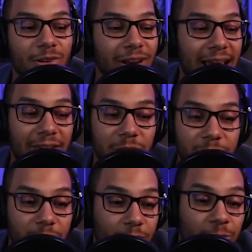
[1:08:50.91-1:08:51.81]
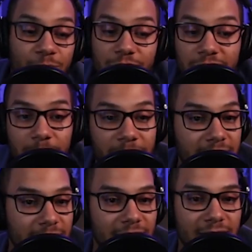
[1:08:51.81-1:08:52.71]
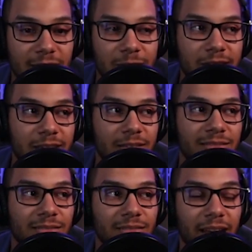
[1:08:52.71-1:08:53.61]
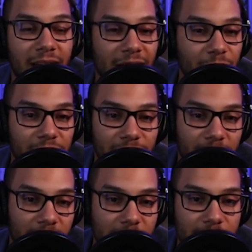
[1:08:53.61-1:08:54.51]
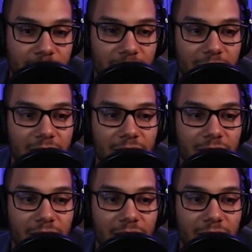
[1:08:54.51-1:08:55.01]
You could have it be loosely based on something like Ocarina of Time,